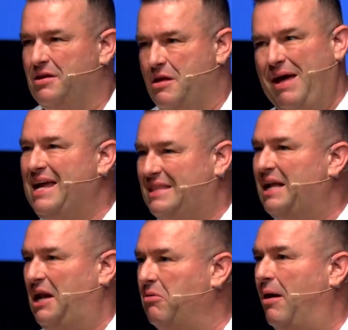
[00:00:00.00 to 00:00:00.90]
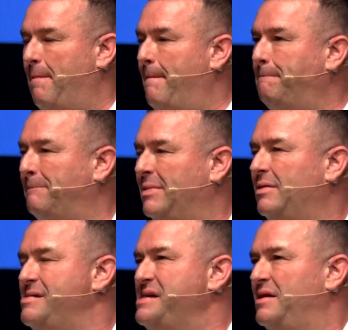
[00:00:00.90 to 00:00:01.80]
You may get that later on.
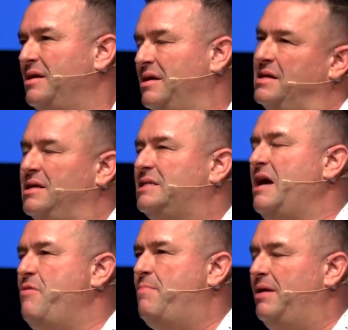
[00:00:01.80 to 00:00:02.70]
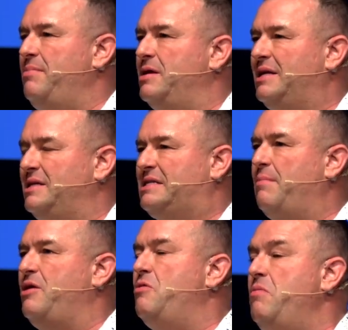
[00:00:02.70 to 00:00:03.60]
Some of
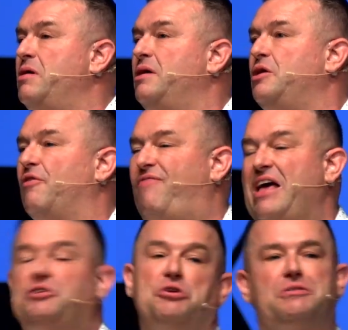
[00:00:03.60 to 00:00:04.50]
you, your faith's too